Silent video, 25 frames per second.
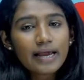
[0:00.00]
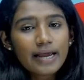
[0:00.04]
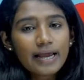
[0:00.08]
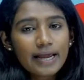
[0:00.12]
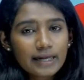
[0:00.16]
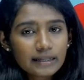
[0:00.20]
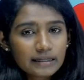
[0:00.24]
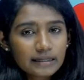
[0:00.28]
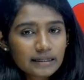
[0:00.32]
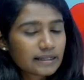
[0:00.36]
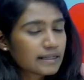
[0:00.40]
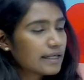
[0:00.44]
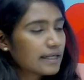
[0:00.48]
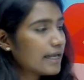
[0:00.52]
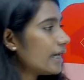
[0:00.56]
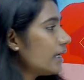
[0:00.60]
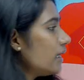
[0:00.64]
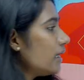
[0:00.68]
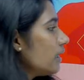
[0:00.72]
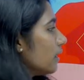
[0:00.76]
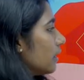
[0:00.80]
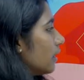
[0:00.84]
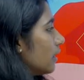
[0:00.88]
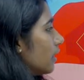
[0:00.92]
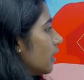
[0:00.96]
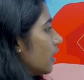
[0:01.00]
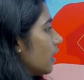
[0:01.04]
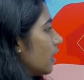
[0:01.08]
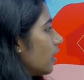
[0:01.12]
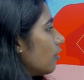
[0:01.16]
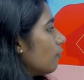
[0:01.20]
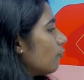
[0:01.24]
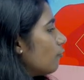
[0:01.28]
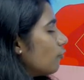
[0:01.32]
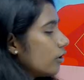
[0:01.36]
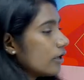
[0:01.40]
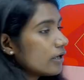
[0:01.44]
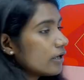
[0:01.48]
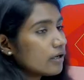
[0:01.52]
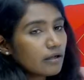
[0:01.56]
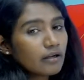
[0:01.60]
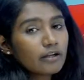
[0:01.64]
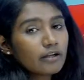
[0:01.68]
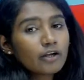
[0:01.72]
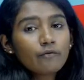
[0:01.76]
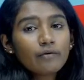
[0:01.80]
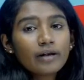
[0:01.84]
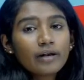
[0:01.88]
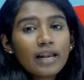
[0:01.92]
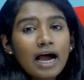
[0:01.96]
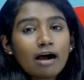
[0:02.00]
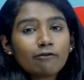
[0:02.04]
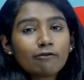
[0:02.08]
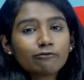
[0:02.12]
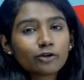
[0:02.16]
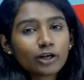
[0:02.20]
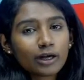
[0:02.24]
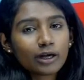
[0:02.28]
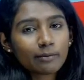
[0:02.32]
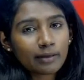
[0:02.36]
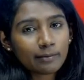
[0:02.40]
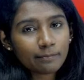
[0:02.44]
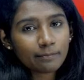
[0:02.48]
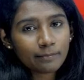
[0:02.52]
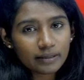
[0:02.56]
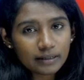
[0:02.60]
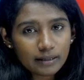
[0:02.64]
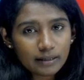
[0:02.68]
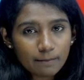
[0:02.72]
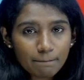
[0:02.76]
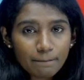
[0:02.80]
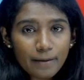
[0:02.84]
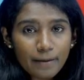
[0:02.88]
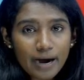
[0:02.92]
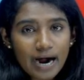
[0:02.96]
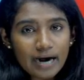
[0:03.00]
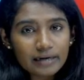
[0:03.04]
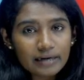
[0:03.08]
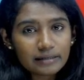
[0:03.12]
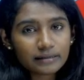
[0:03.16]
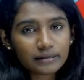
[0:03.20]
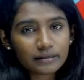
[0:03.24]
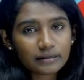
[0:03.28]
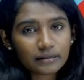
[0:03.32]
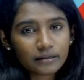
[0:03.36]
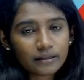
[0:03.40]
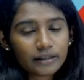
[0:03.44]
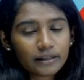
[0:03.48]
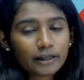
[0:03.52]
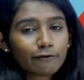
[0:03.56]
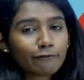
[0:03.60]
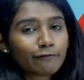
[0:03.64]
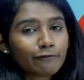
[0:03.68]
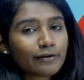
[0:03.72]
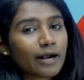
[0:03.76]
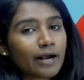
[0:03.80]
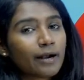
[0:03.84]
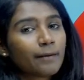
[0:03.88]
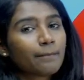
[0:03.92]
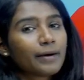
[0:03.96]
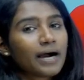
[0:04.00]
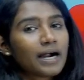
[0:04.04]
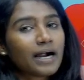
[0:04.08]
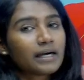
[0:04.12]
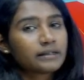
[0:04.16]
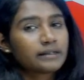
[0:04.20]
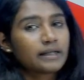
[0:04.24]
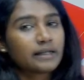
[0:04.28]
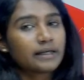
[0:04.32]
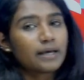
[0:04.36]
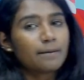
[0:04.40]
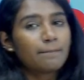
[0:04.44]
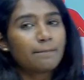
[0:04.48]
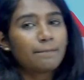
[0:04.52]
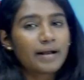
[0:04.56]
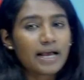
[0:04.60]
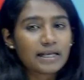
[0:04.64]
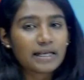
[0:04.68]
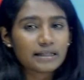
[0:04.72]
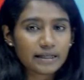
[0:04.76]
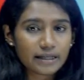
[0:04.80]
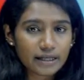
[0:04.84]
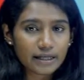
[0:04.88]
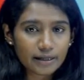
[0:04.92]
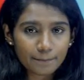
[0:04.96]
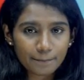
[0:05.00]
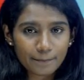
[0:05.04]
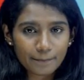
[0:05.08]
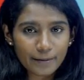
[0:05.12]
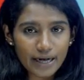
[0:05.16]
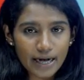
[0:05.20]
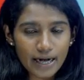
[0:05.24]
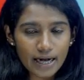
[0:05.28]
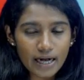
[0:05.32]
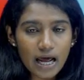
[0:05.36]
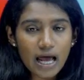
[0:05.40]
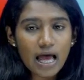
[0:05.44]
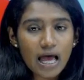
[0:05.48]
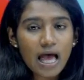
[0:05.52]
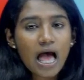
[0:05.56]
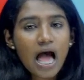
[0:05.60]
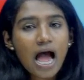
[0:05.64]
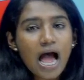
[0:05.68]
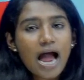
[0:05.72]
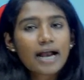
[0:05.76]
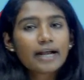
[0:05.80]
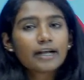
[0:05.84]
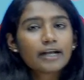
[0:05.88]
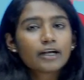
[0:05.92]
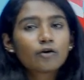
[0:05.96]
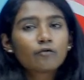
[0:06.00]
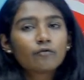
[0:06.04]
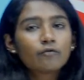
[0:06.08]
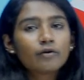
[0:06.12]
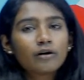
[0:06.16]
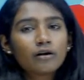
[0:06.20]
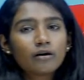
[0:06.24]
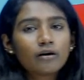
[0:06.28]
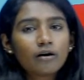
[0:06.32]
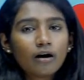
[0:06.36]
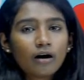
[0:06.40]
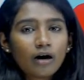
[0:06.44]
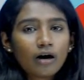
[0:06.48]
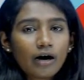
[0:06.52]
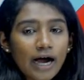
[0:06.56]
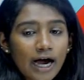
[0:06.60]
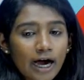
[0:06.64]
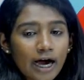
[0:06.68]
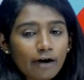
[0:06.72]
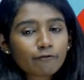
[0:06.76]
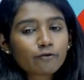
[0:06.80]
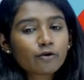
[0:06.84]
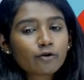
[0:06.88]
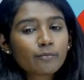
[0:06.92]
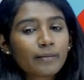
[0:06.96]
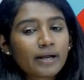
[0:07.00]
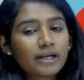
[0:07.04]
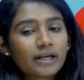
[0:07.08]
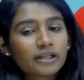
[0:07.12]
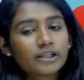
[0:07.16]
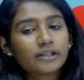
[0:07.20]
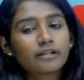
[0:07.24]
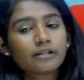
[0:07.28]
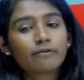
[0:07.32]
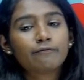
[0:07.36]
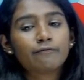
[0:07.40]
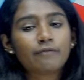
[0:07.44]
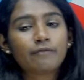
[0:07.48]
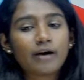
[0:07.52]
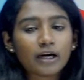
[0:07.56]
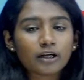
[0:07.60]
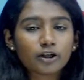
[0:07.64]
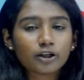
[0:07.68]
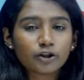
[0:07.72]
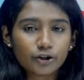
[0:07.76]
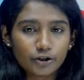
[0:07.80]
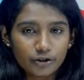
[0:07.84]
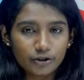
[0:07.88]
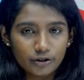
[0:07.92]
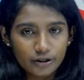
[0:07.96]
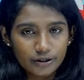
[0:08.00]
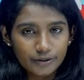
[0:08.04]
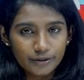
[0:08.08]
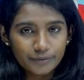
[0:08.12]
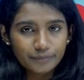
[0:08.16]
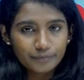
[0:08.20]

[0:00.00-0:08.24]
Instead, what you will have to remember the parts, different parts that are present in brain, and you will have to mention the functions.